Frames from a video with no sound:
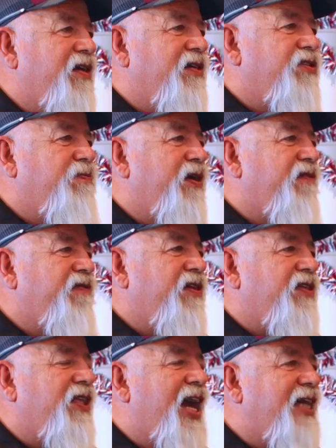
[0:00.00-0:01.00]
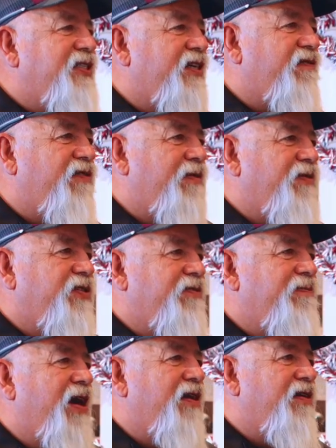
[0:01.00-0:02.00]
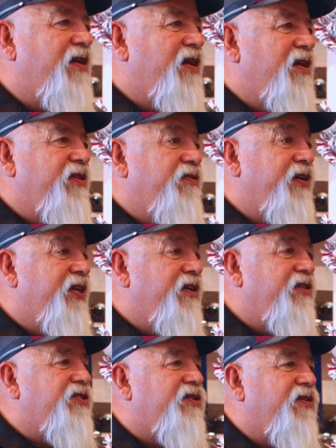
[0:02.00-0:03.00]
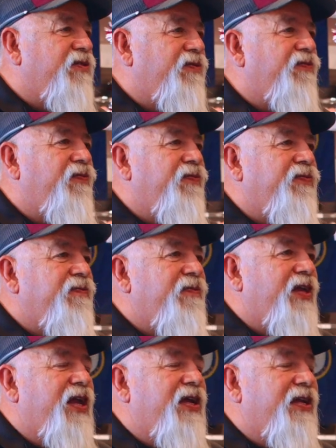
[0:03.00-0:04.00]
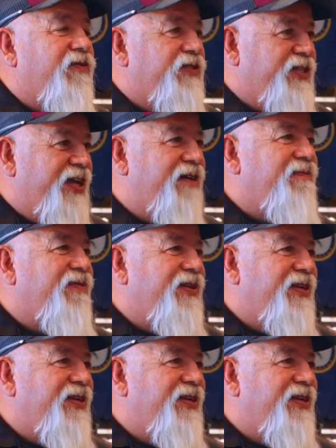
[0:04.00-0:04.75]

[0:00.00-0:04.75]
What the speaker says: a Springfield Classic from us about 3 years ago, and it was him.